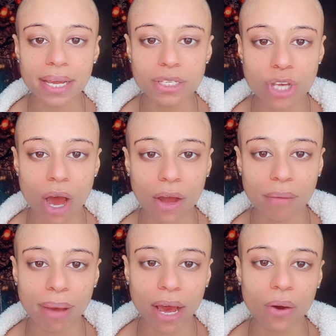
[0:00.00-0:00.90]
and
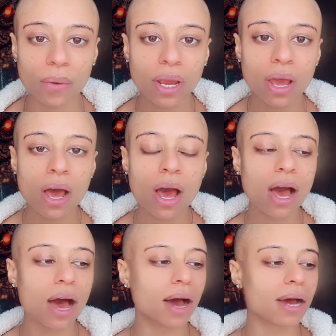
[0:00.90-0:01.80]
talk about
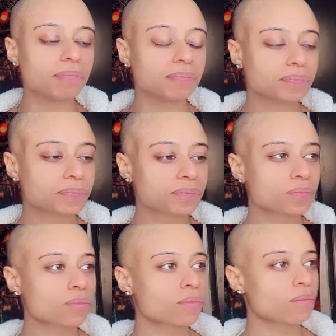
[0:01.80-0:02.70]
um
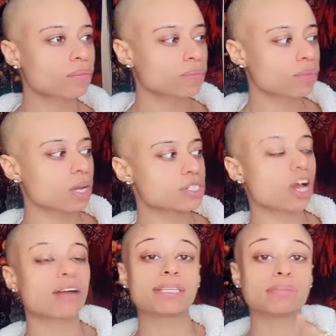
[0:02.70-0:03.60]

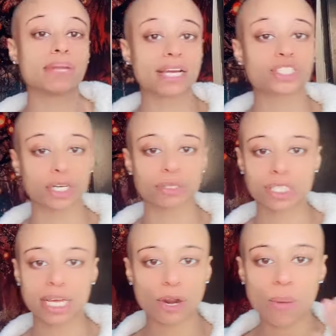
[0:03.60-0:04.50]
talk about the black church
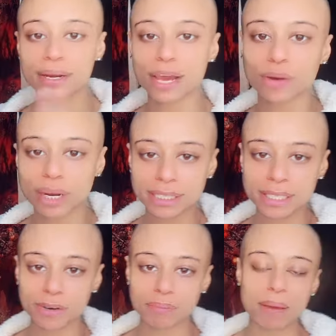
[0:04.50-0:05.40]
because I know I
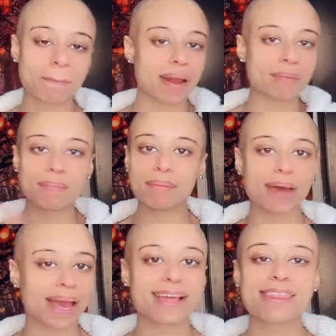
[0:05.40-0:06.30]
digressed a little bit, but I'm
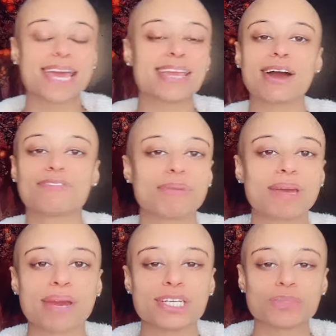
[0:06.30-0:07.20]
coming back. Thank y'all for
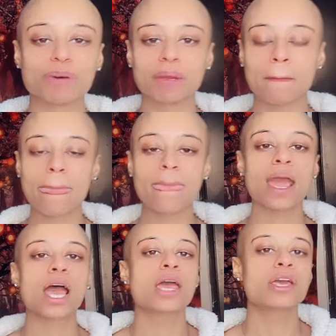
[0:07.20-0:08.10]
being patient with me.
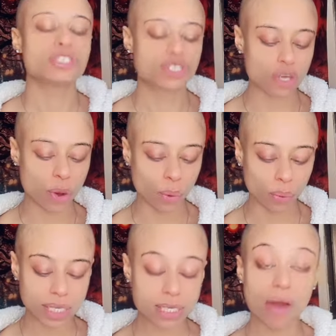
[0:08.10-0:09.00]

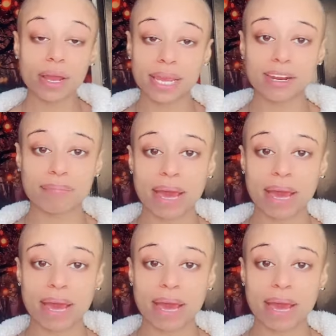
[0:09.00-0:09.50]
So, let's talk again